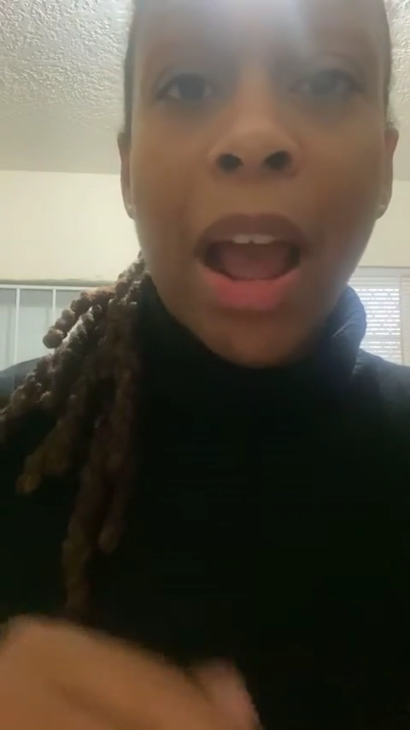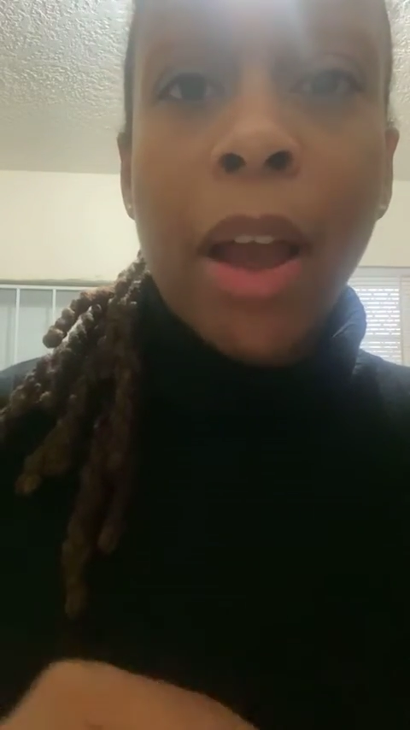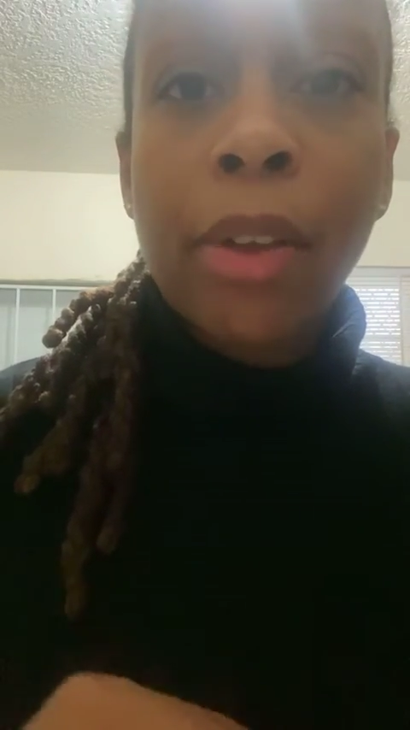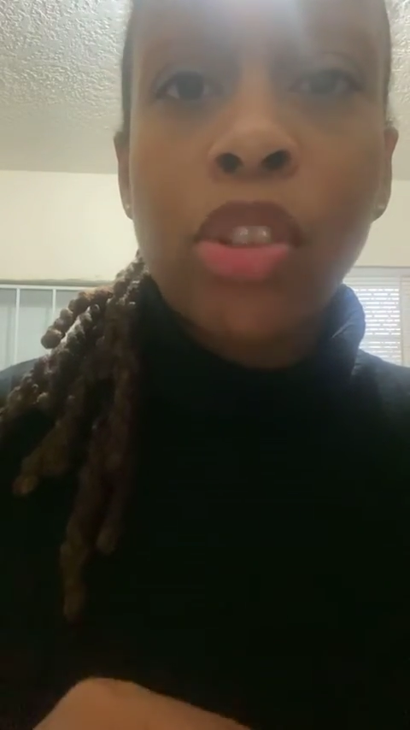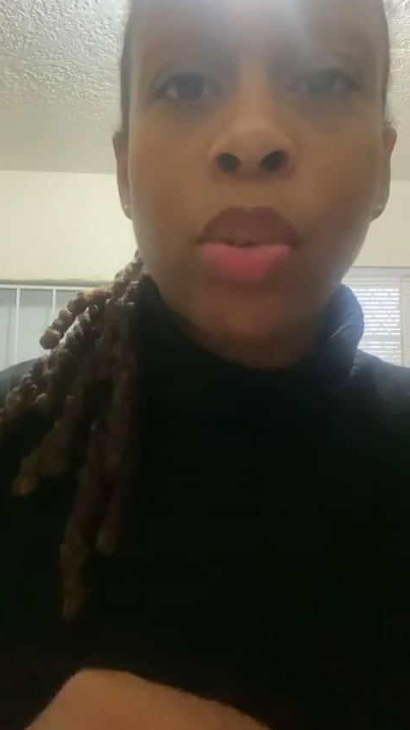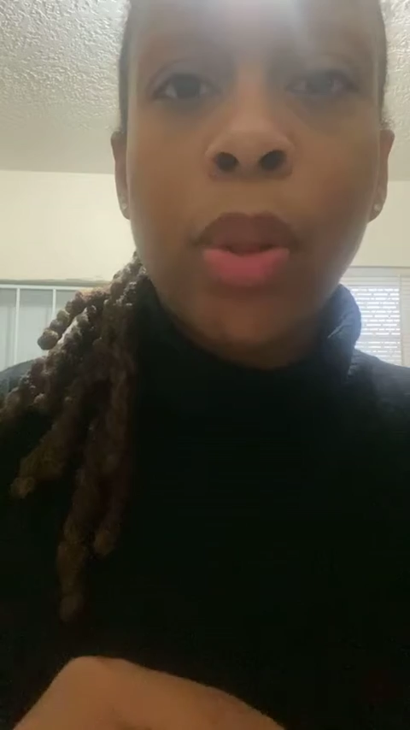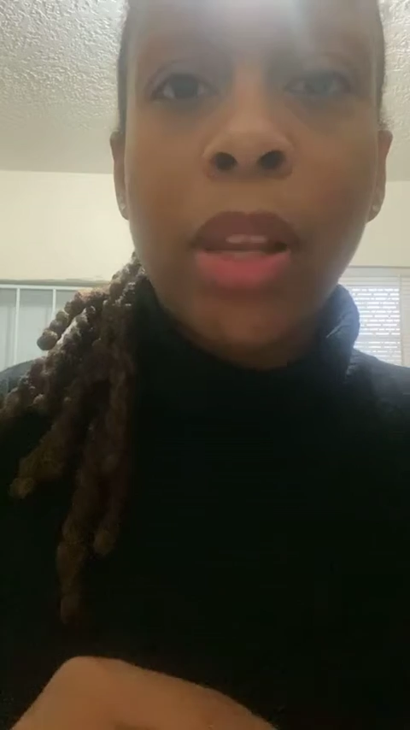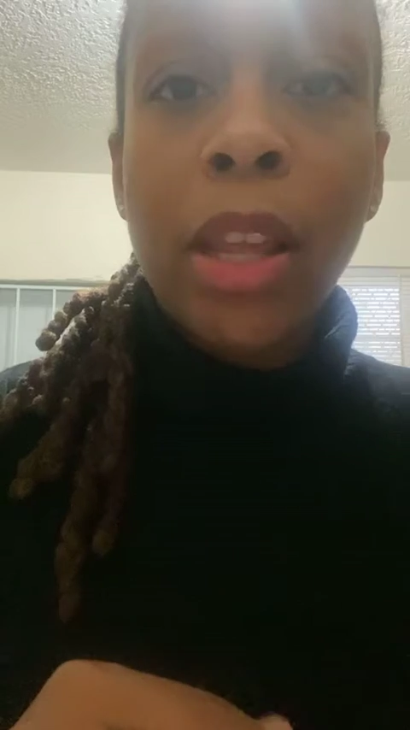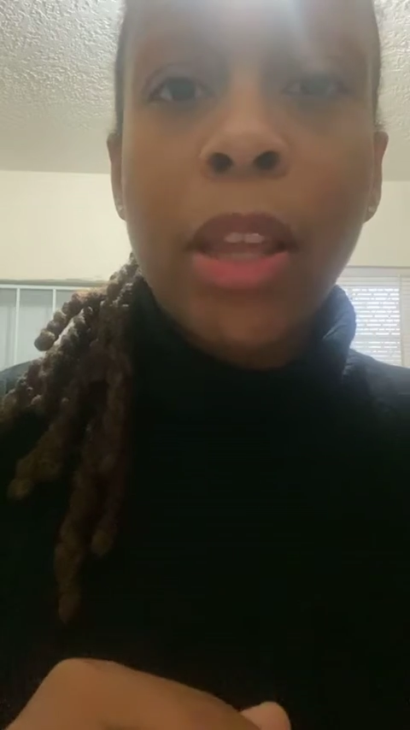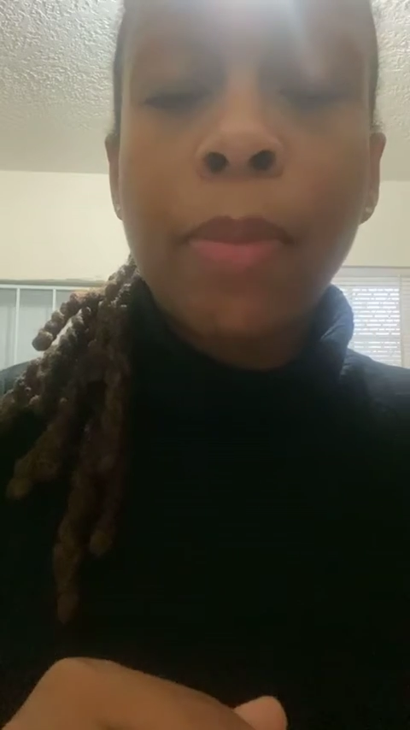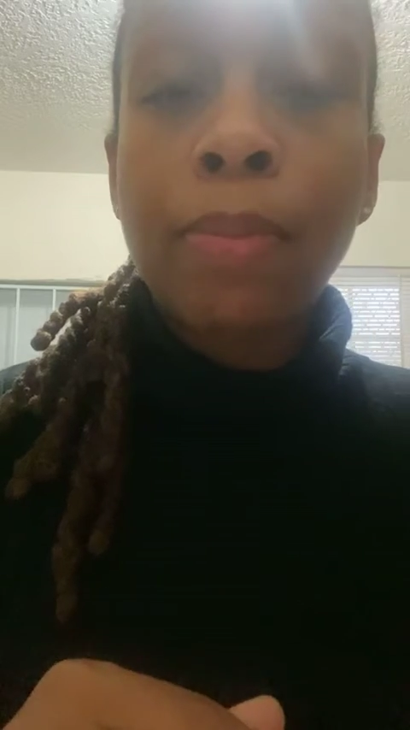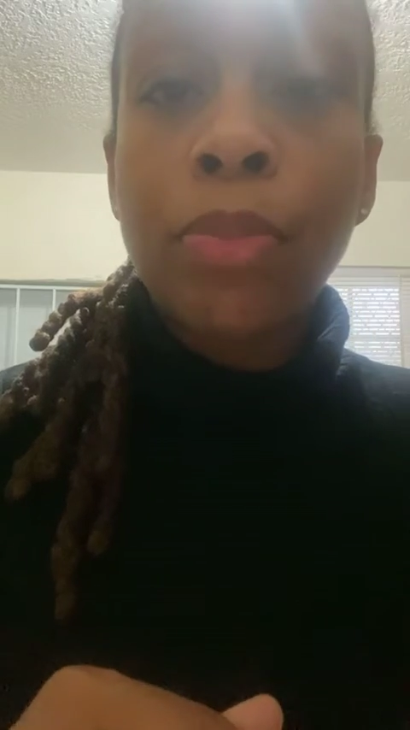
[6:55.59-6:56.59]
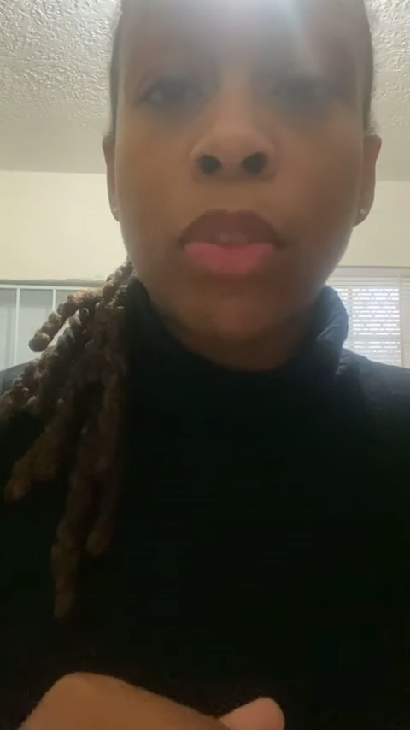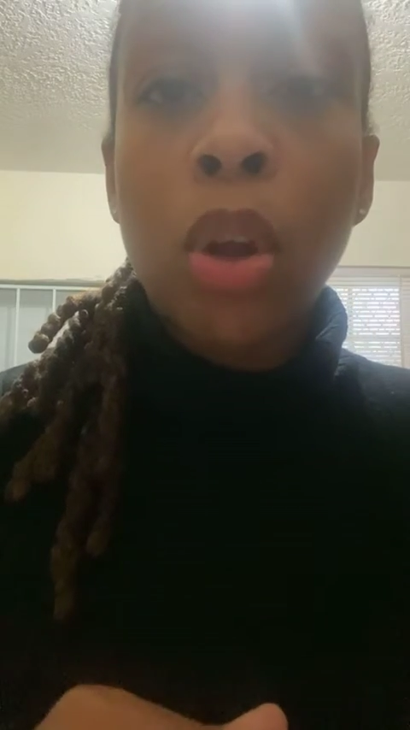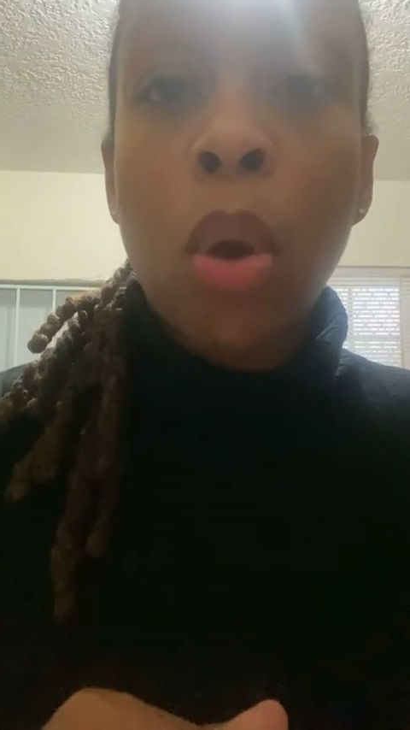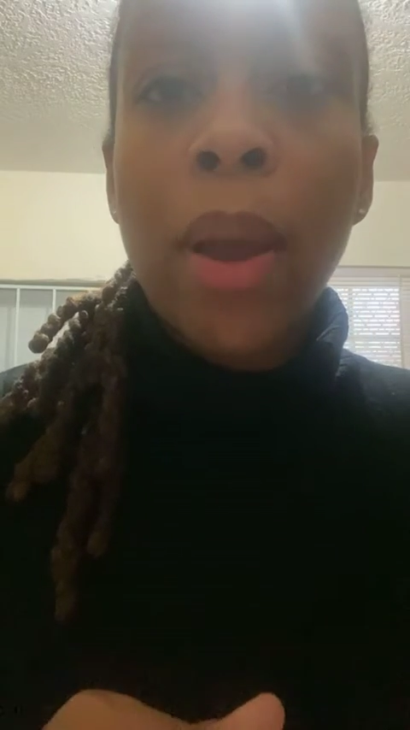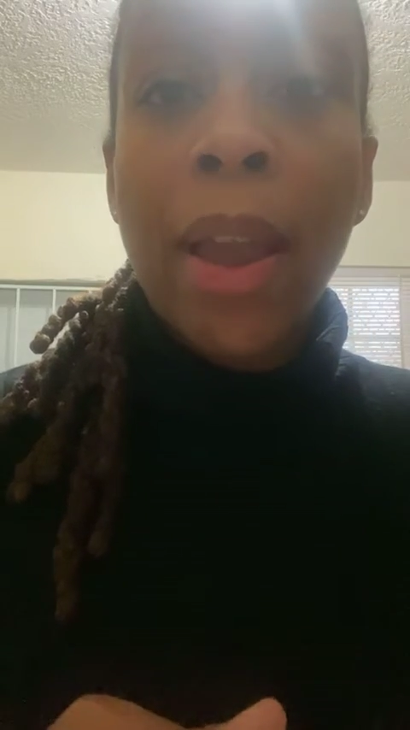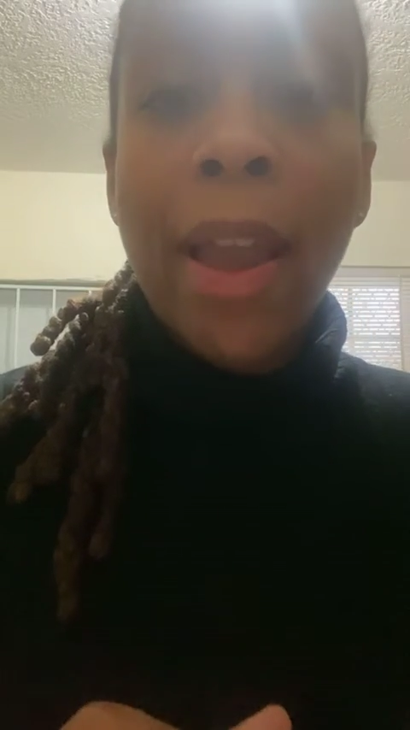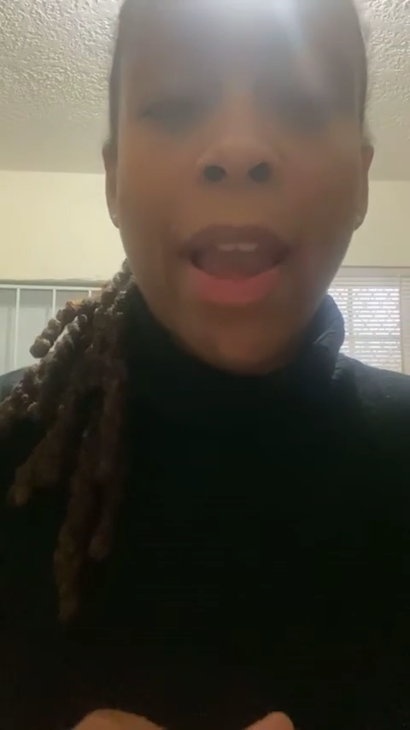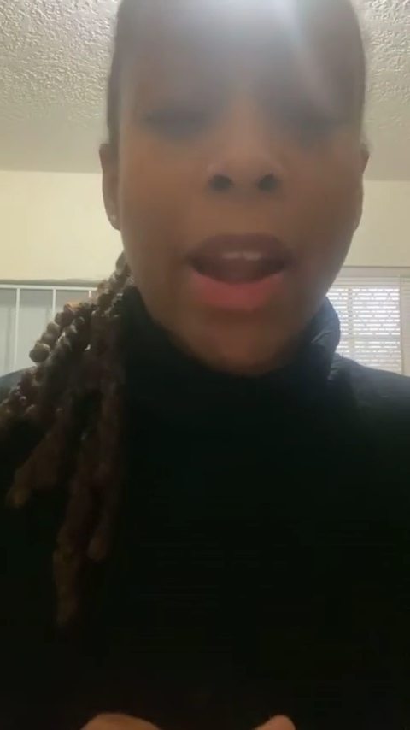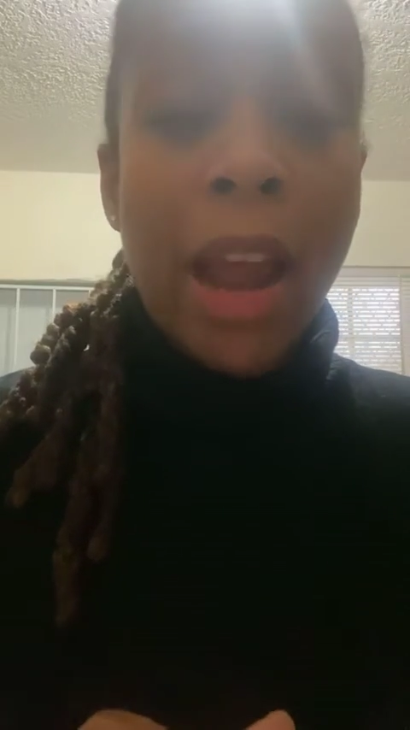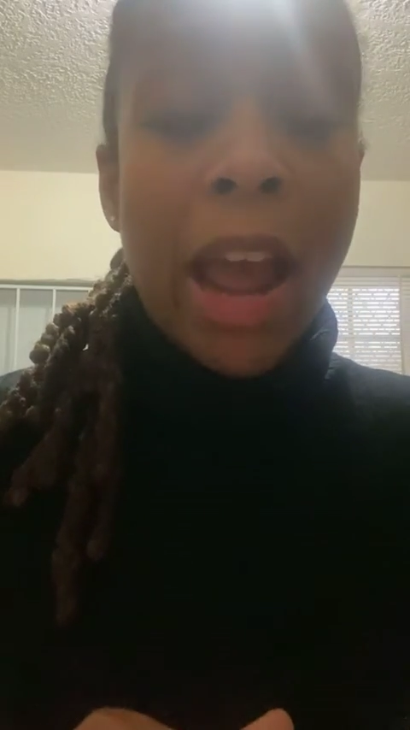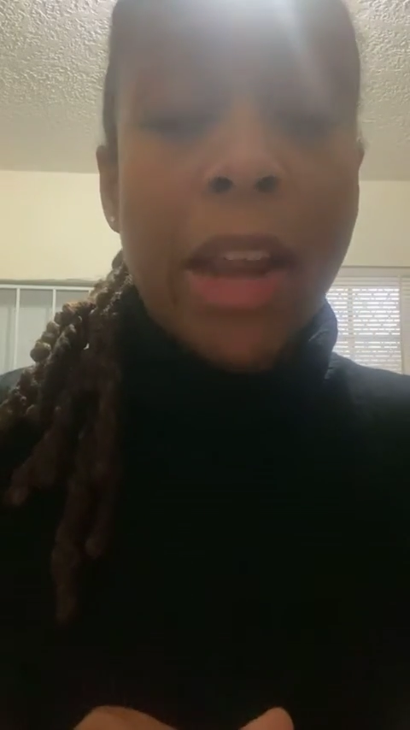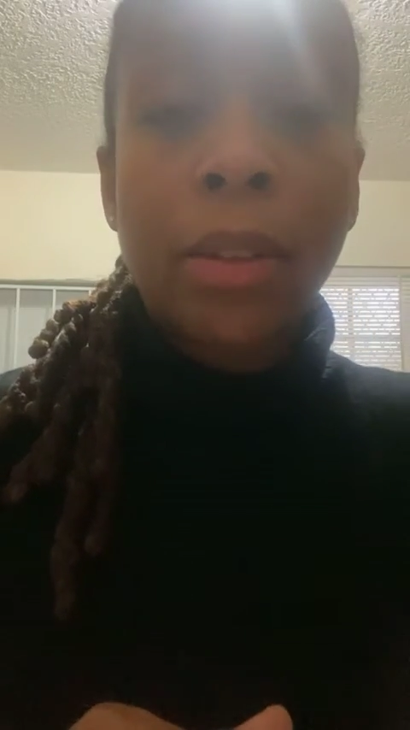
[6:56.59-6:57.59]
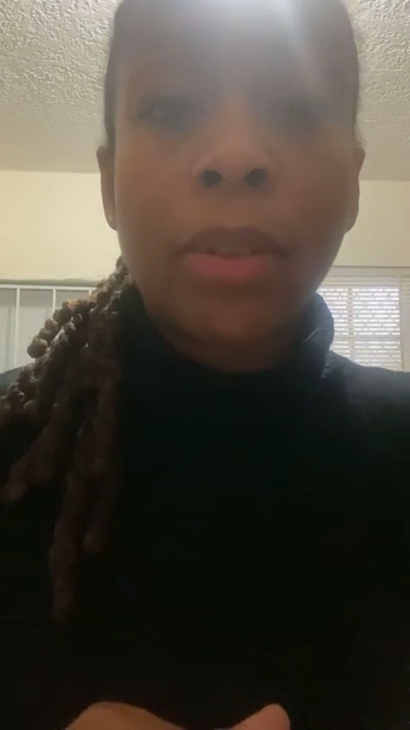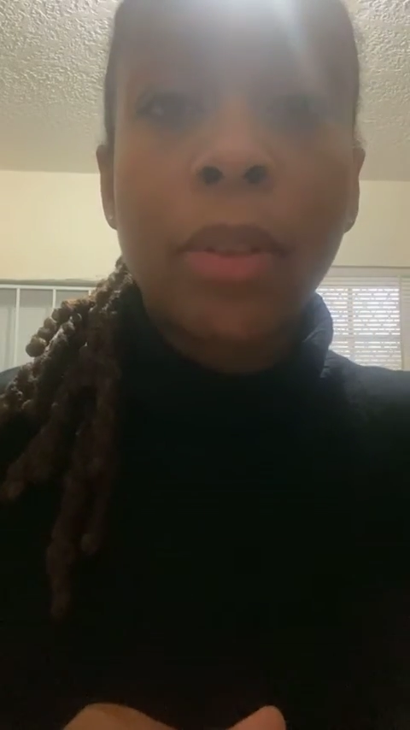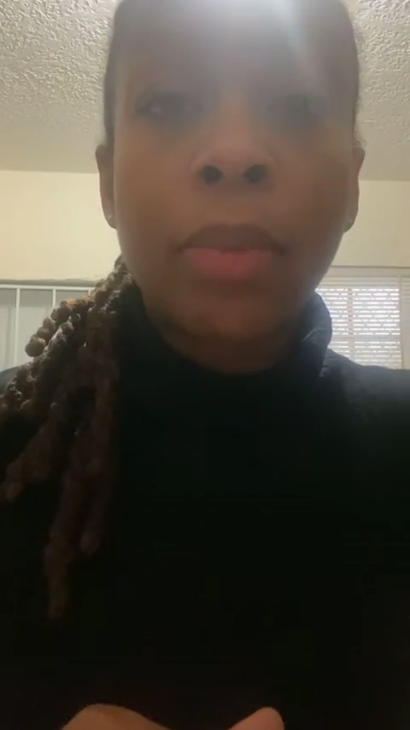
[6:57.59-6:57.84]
actually go ahead and